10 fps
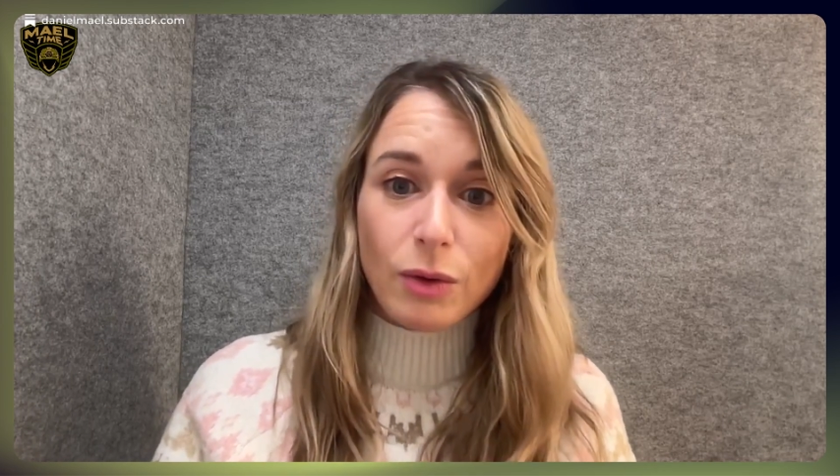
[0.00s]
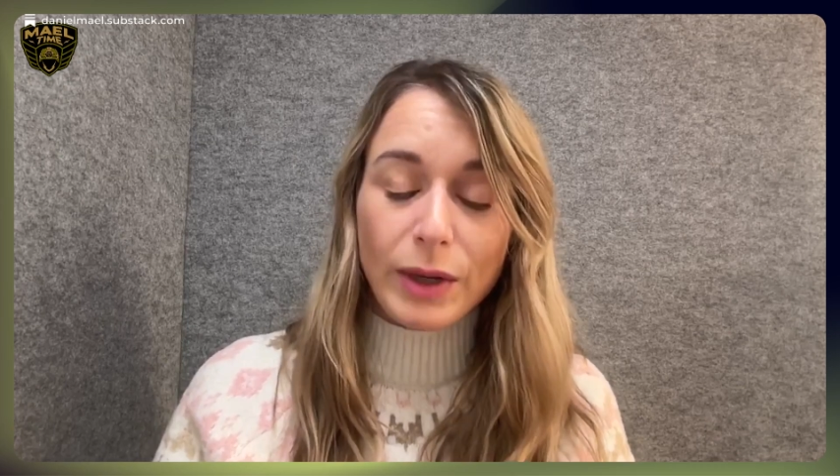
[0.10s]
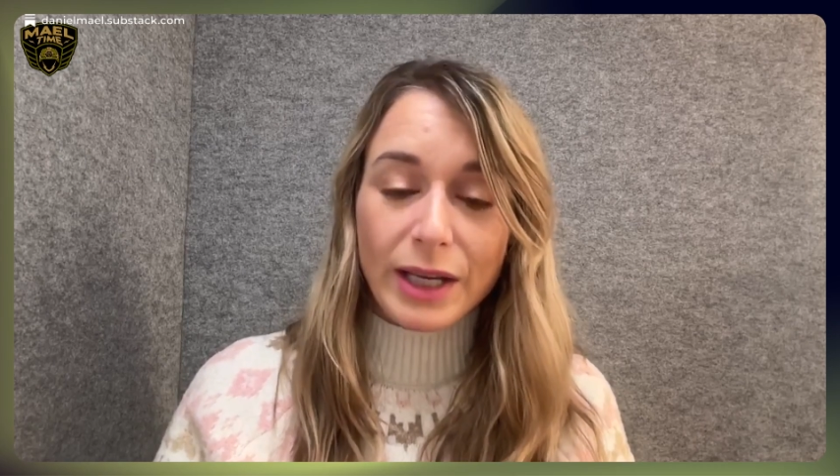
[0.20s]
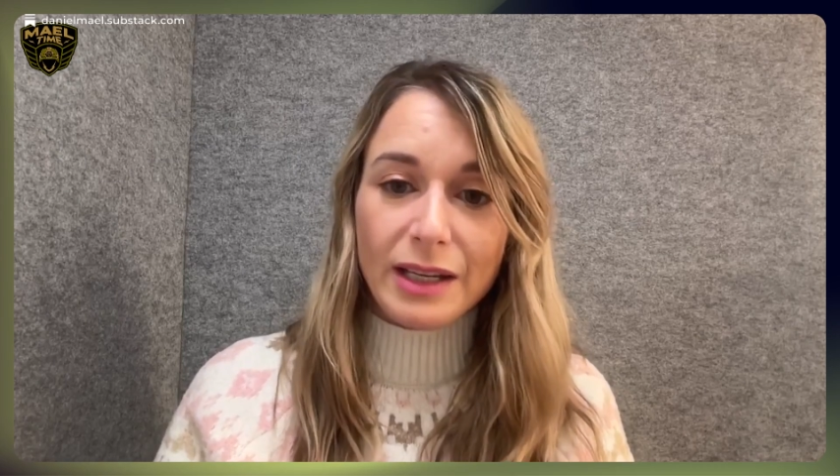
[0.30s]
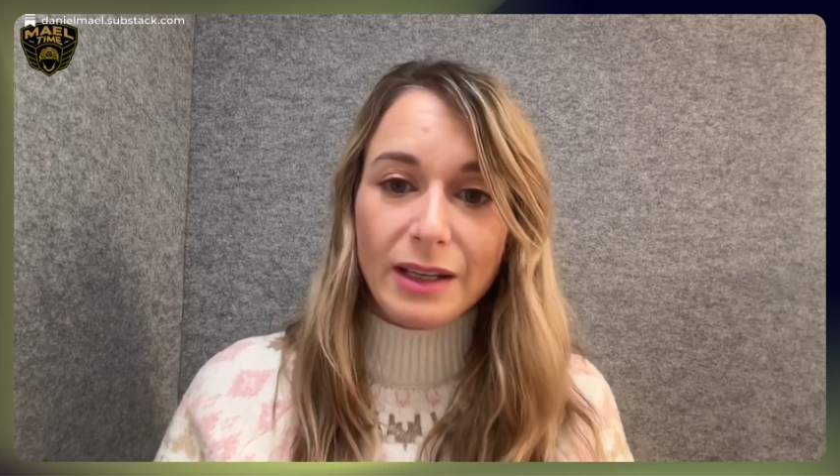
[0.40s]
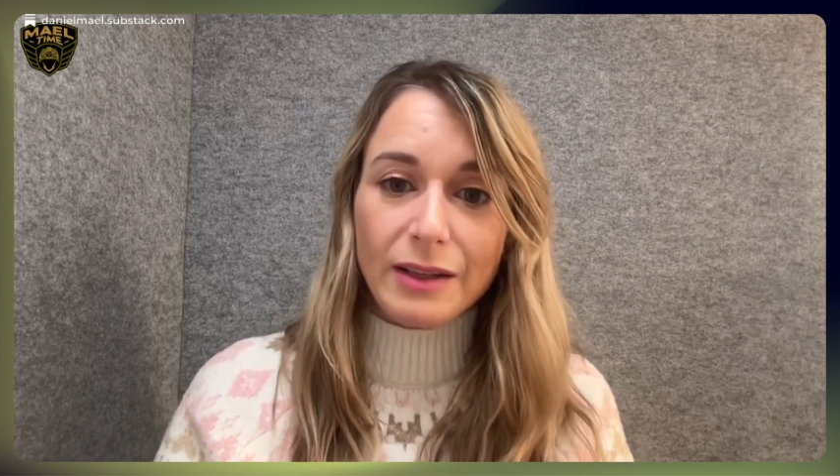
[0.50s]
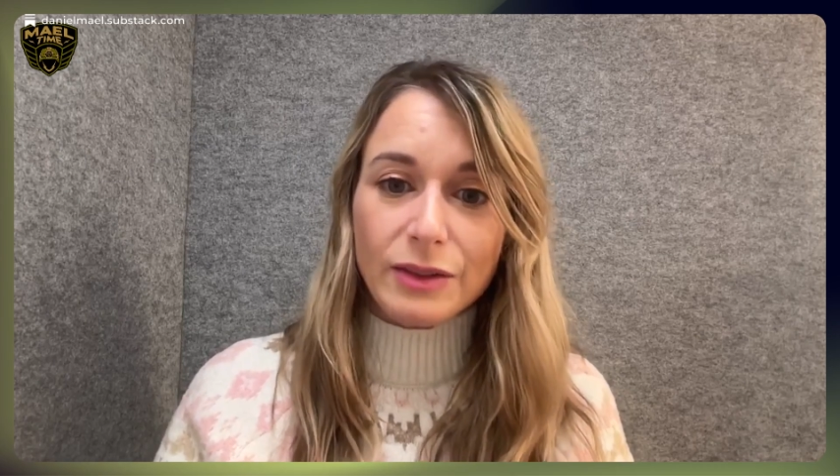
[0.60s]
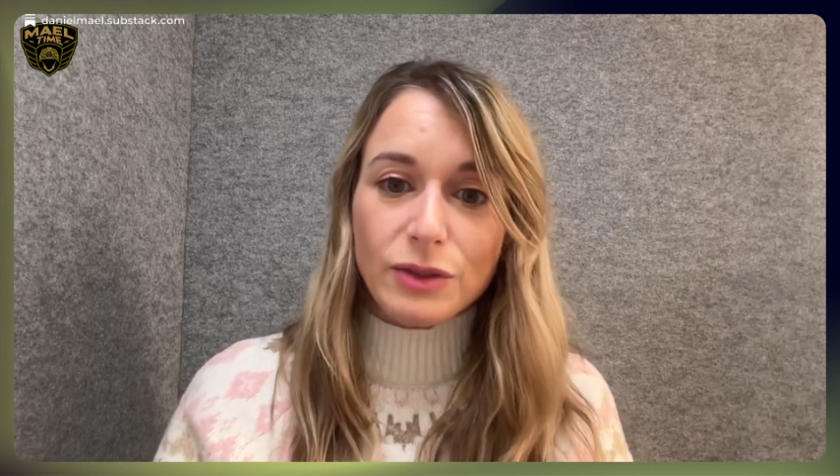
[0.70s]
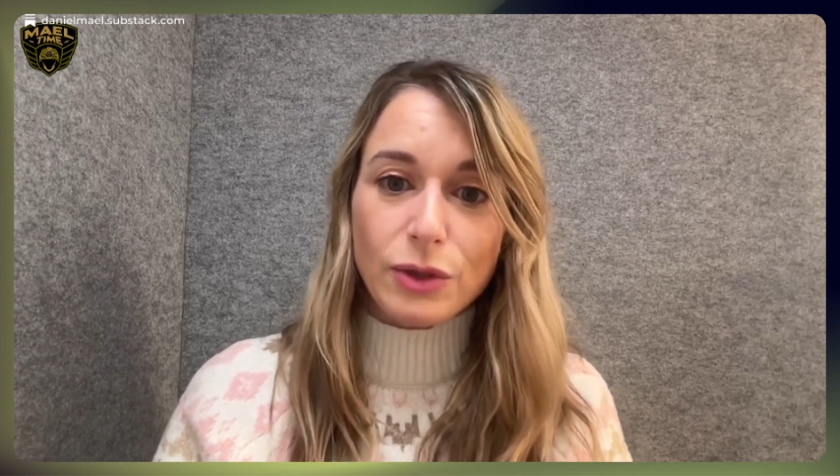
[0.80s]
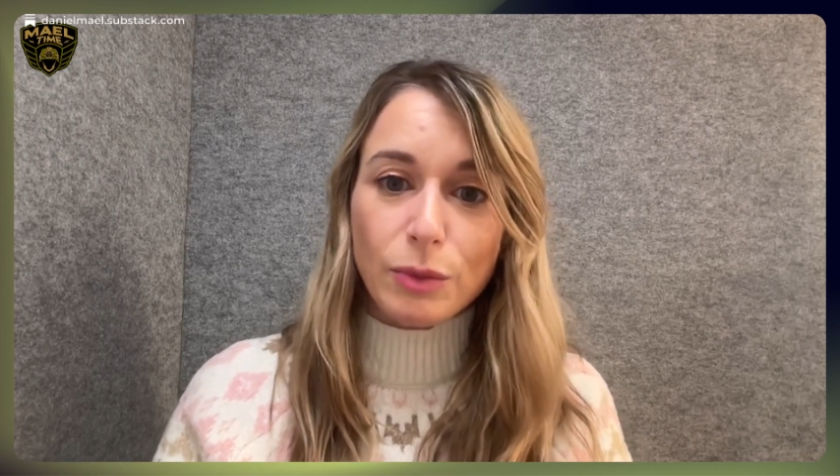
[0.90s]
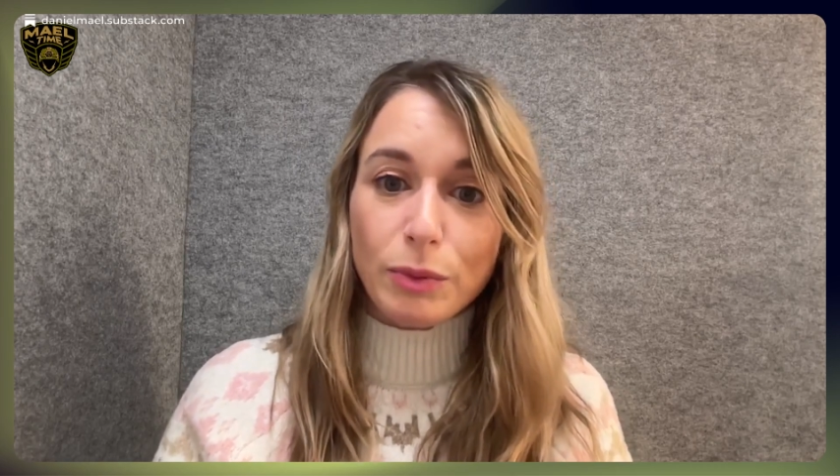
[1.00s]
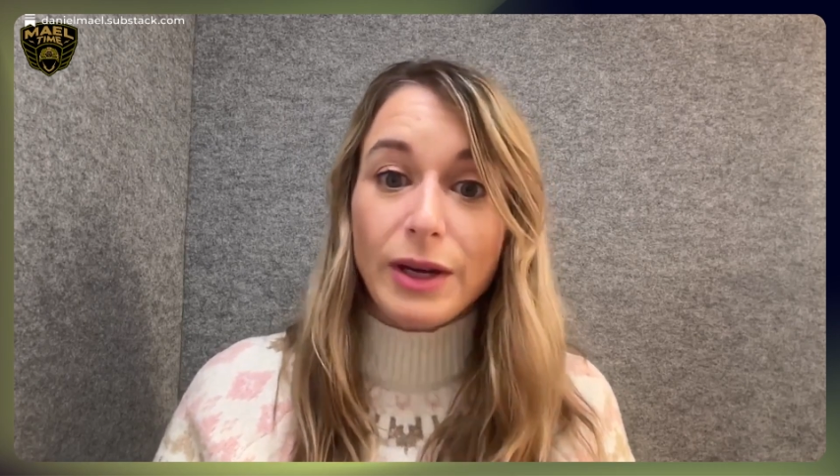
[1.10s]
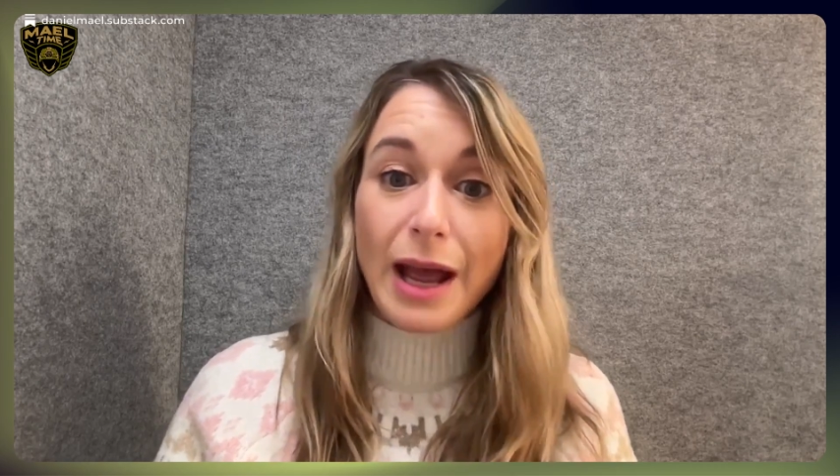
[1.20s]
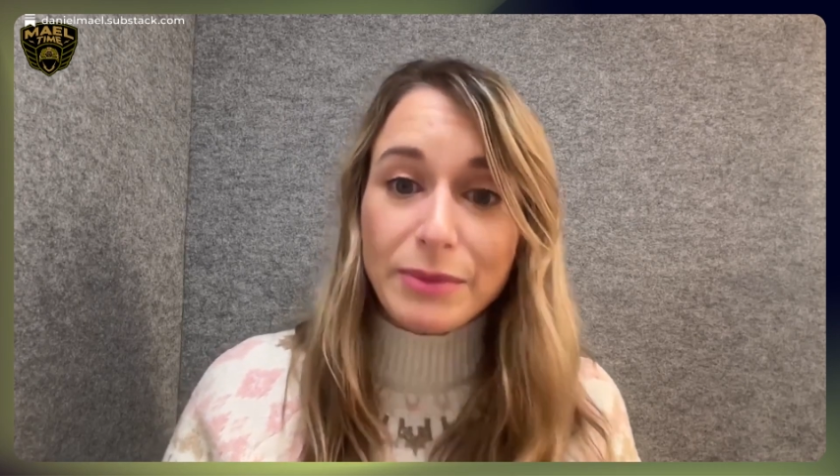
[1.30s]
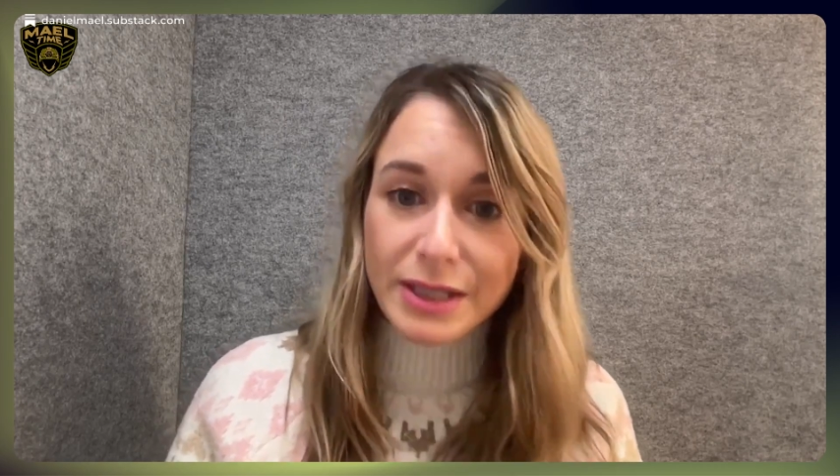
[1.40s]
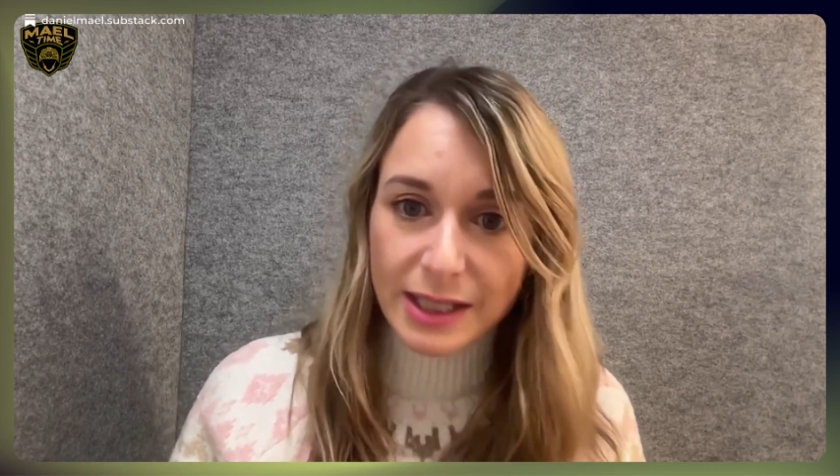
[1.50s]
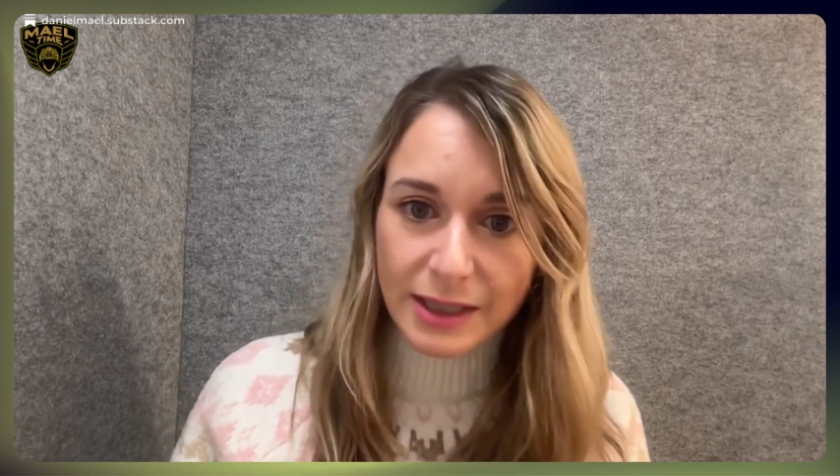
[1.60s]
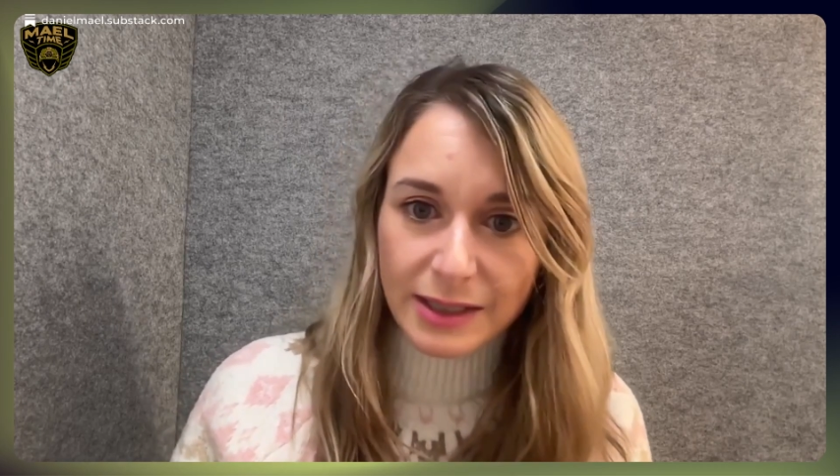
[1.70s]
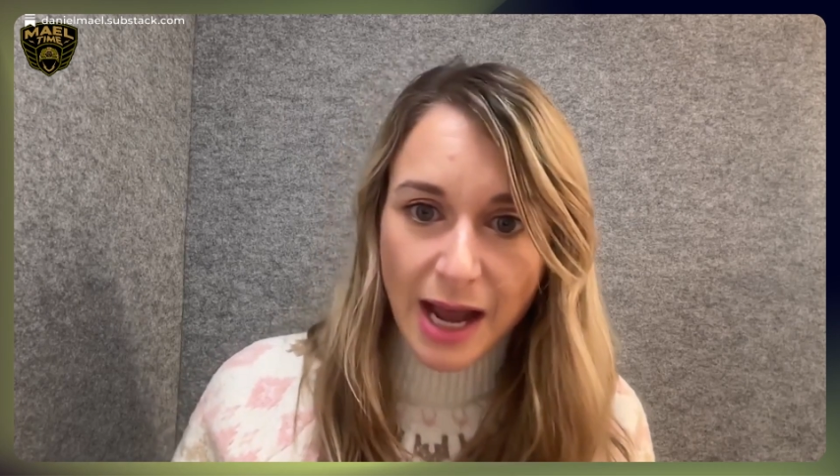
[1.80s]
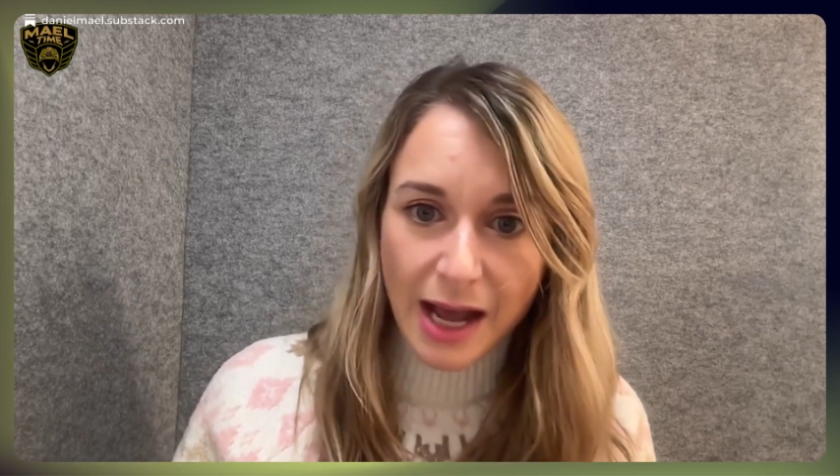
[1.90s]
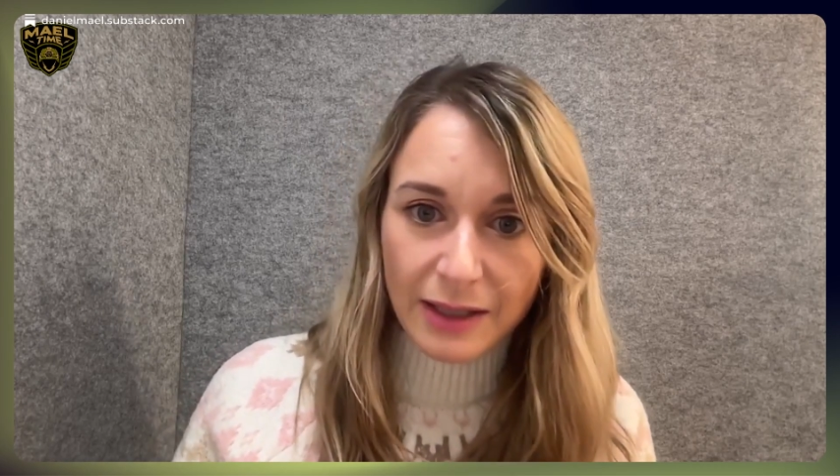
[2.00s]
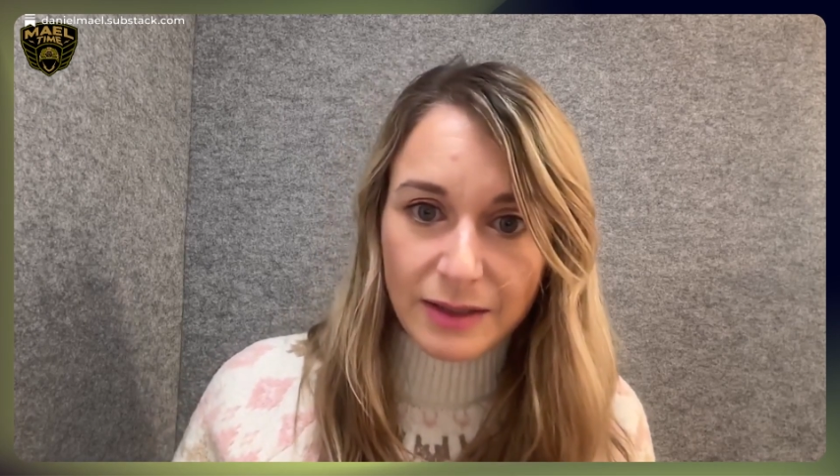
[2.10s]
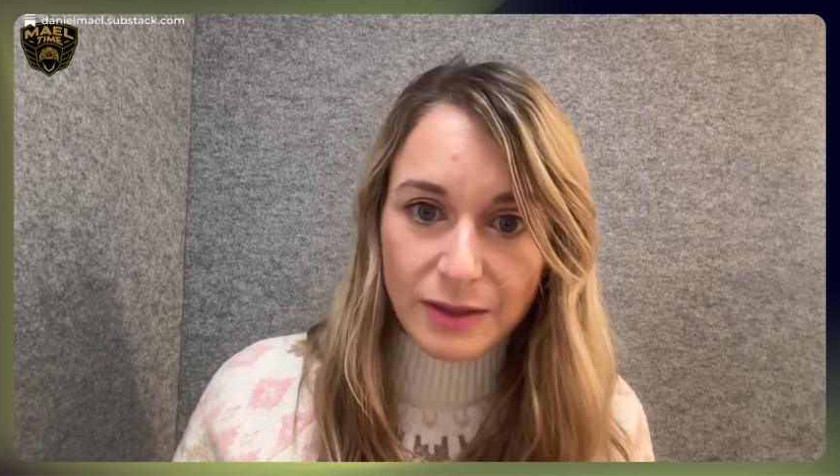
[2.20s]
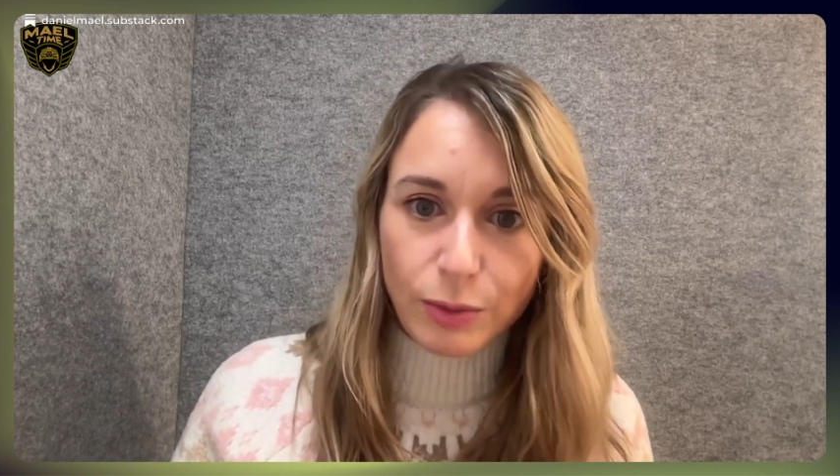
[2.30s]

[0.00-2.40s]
We need to preempt these attacks.